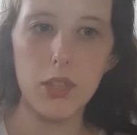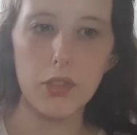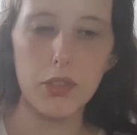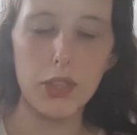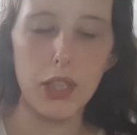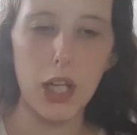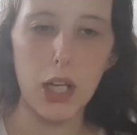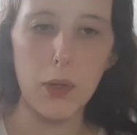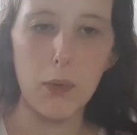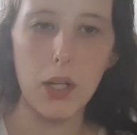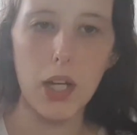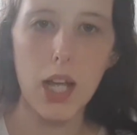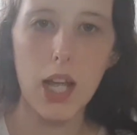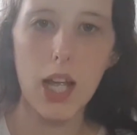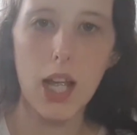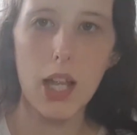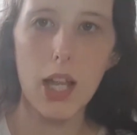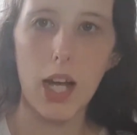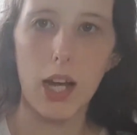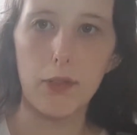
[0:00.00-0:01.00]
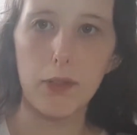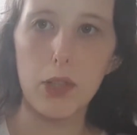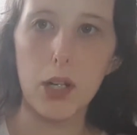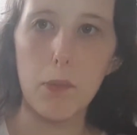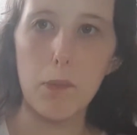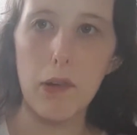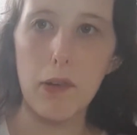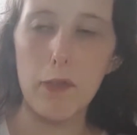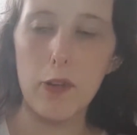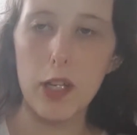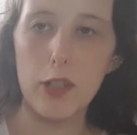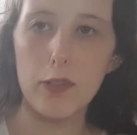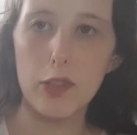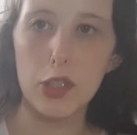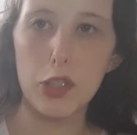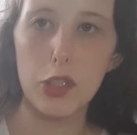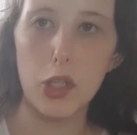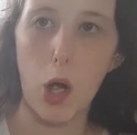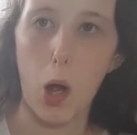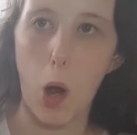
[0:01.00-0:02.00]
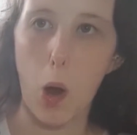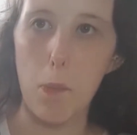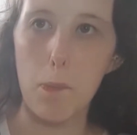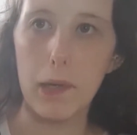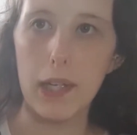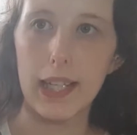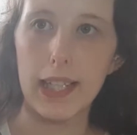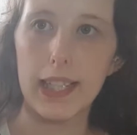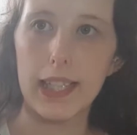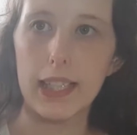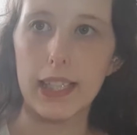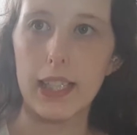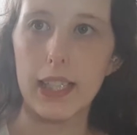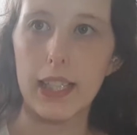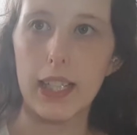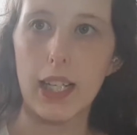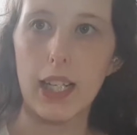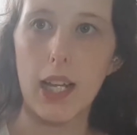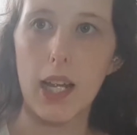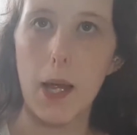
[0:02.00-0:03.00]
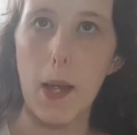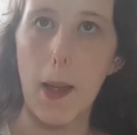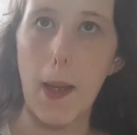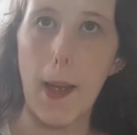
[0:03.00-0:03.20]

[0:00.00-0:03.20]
So I've got my favourite shop in